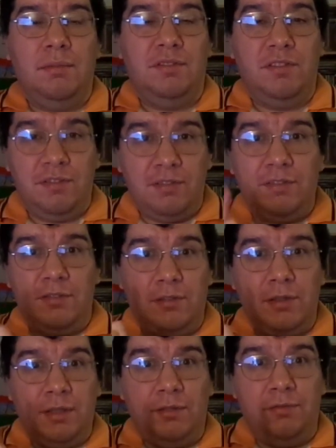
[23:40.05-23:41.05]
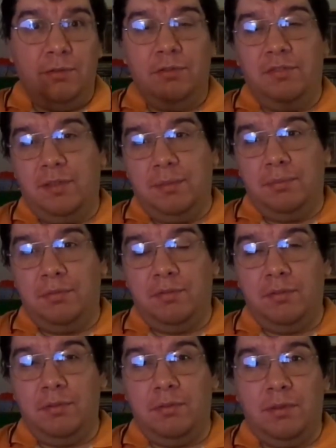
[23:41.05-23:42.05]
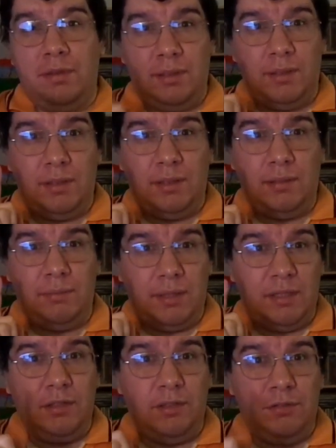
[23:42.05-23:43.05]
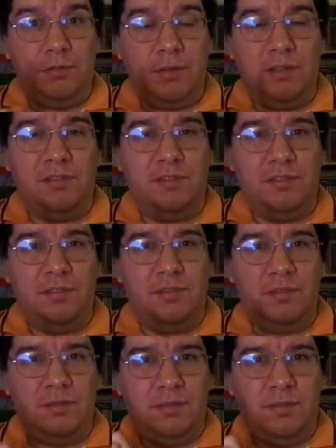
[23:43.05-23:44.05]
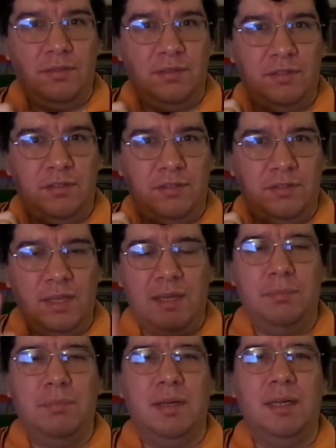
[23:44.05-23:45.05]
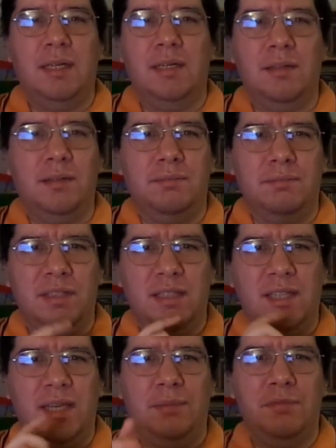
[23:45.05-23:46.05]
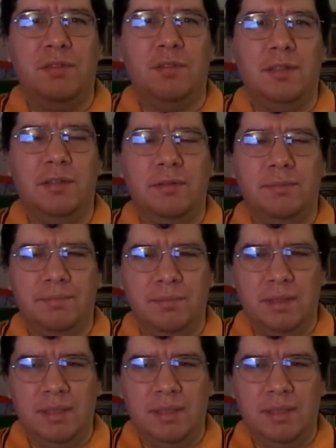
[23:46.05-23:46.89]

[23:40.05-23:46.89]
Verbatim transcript: But since this is only the first episode, I'm going to try to state my claims on here,